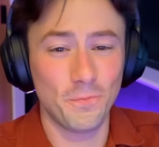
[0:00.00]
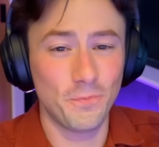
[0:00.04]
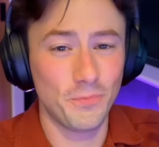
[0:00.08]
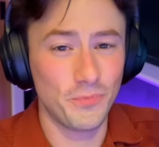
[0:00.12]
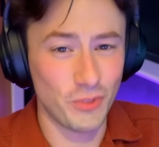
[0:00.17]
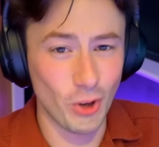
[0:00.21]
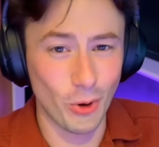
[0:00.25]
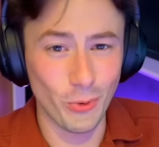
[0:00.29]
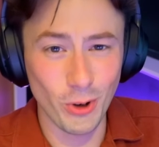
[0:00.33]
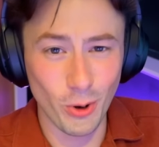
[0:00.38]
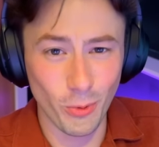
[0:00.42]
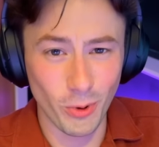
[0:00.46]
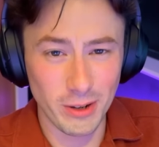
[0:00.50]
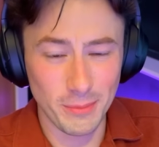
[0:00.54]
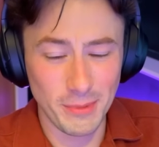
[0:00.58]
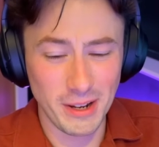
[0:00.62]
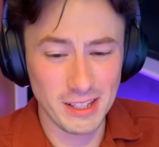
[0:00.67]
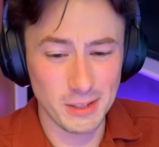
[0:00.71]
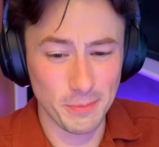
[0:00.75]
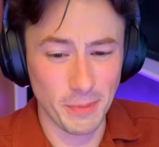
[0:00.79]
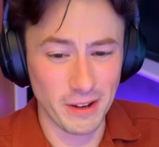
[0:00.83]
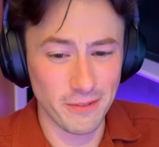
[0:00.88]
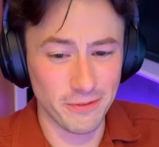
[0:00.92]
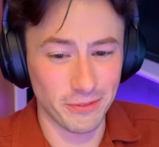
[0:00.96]
Don't know what it means
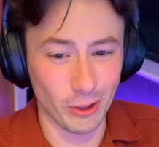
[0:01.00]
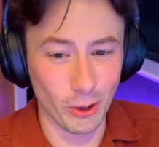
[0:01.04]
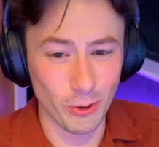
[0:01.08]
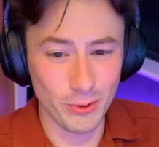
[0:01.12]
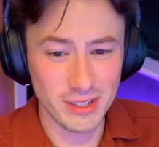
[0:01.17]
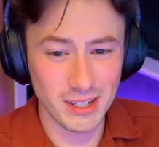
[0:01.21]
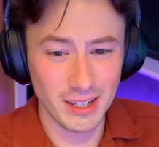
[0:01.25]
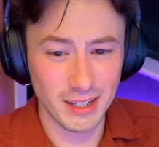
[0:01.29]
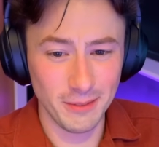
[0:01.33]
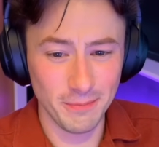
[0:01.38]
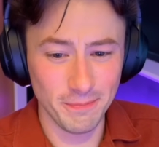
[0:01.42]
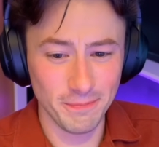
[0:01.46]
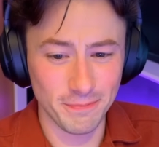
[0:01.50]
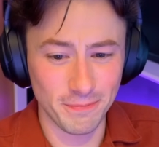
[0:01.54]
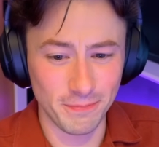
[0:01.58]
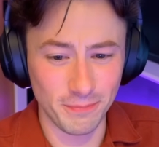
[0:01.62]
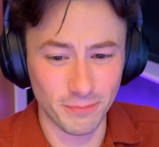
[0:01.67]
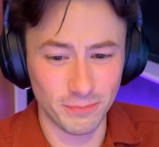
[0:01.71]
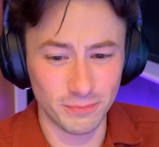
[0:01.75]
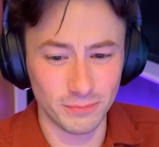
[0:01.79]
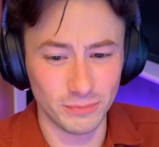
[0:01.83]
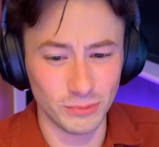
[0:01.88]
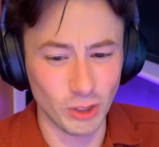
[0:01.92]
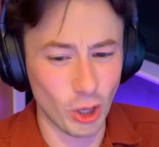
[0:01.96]
by floating.
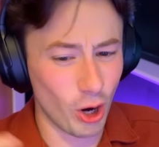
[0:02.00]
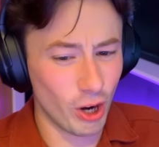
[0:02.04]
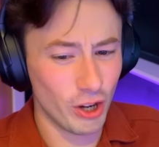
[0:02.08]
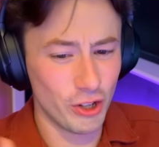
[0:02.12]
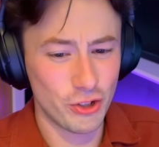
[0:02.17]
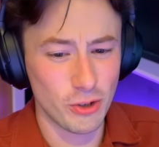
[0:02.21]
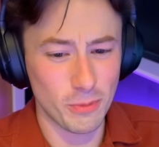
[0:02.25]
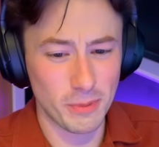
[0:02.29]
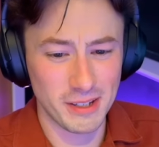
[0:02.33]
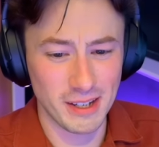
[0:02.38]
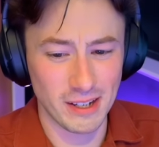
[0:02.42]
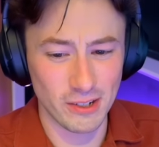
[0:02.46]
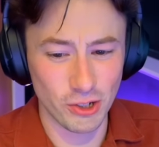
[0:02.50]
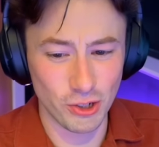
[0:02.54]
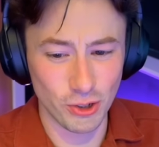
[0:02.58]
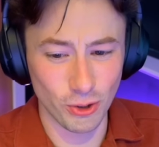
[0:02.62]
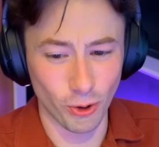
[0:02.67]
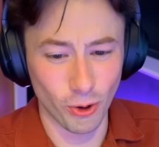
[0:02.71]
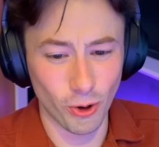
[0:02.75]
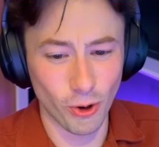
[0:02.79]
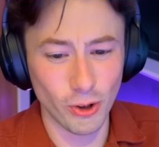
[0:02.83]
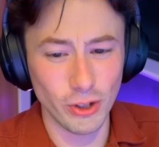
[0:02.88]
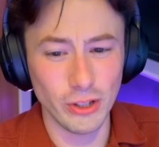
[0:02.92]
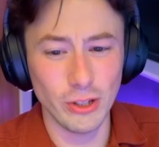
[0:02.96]
Not 100%
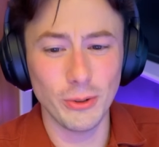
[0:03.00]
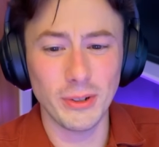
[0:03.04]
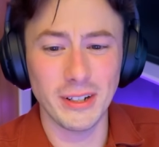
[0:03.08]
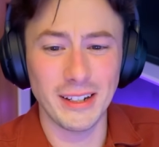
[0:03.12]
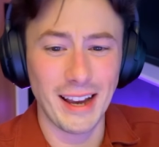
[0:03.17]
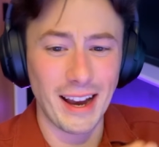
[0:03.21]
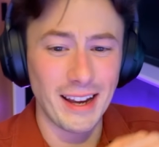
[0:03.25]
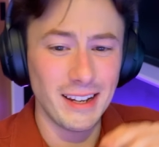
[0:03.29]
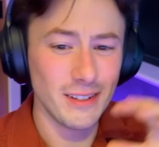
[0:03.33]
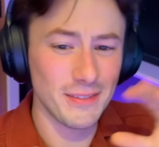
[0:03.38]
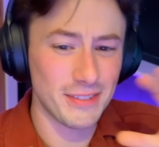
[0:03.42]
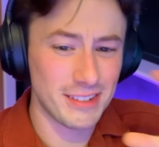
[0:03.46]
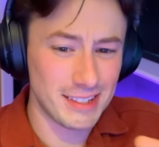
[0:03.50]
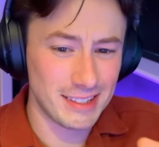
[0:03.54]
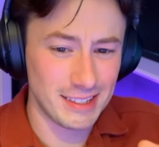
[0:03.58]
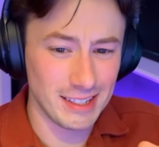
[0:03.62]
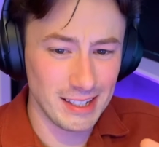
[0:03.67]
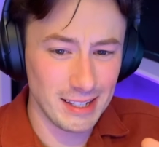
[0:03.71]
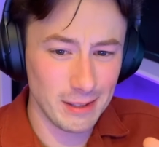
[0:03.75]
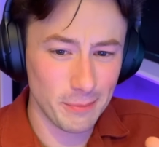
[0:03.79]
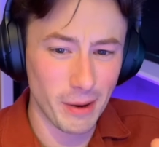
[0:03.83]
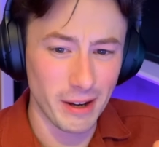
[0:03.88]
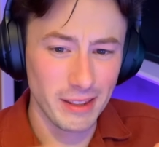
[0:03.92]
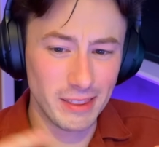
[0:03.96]
sure. You can kind of
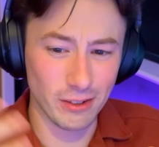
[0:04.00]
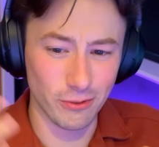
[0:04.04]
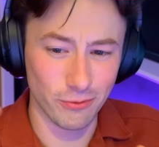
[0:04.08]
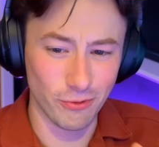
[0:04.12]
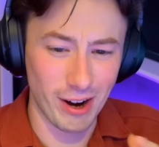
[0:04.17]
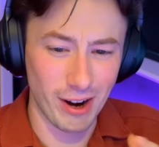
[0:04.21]
see by the